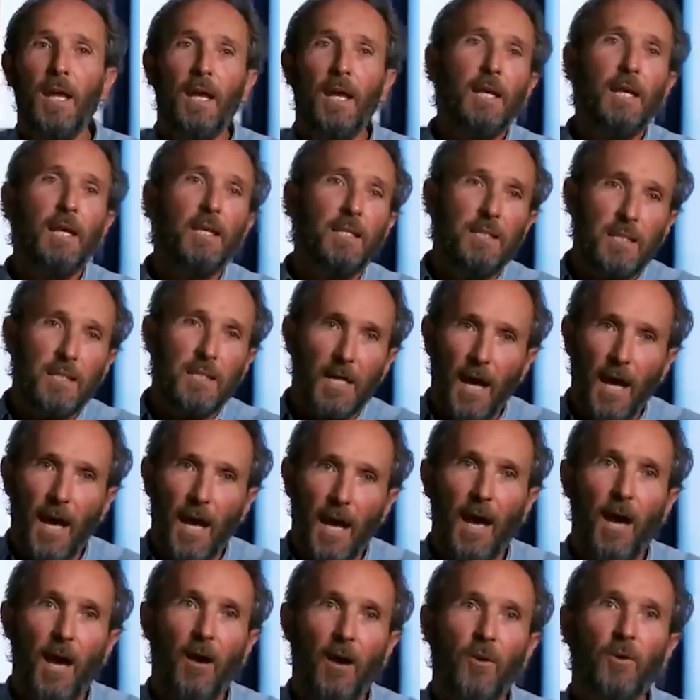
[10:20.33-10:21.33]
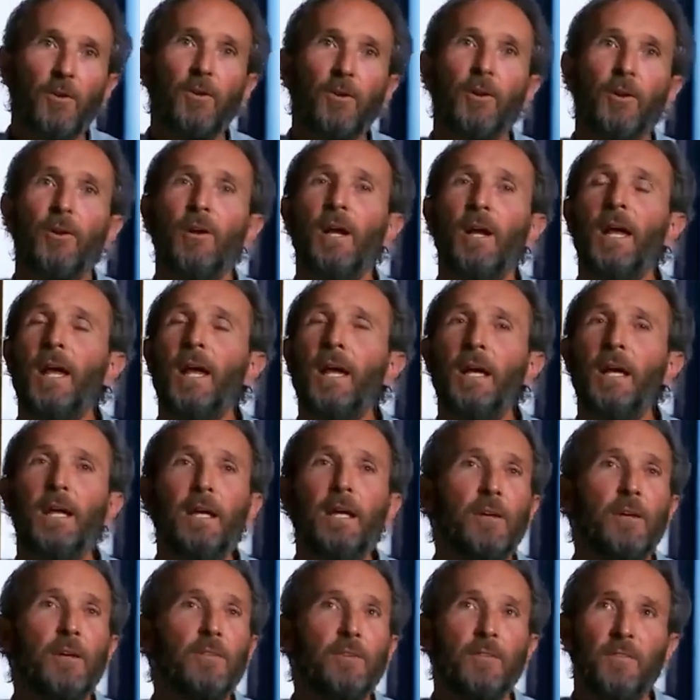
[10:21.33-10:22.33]
montage was not
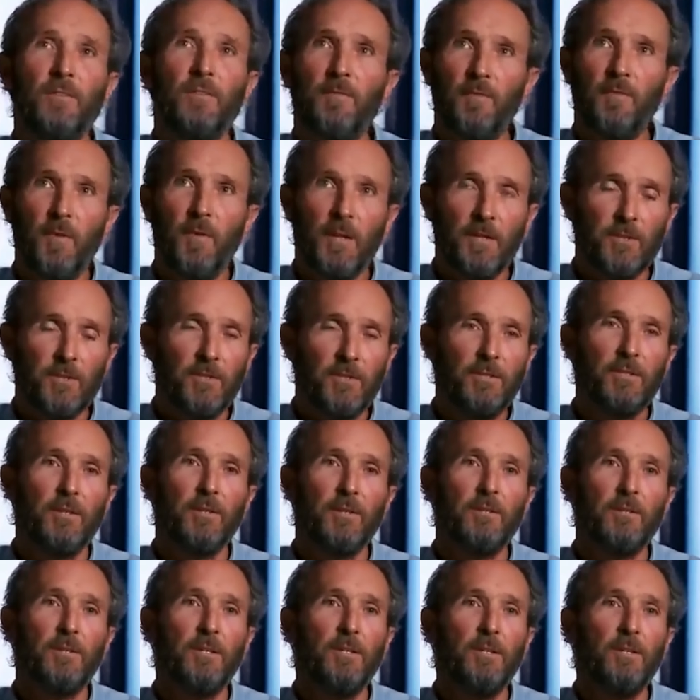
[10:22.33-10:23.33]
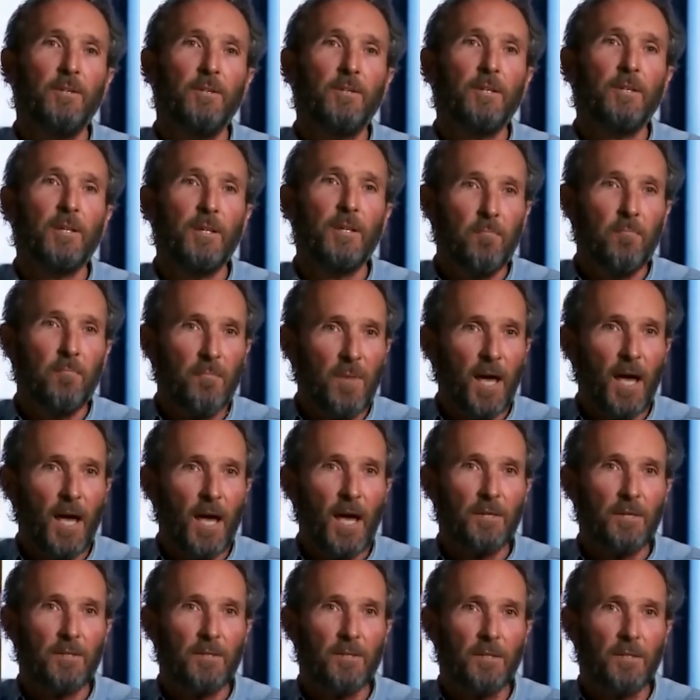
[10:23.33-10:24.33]
simply a matter of filming a few key moments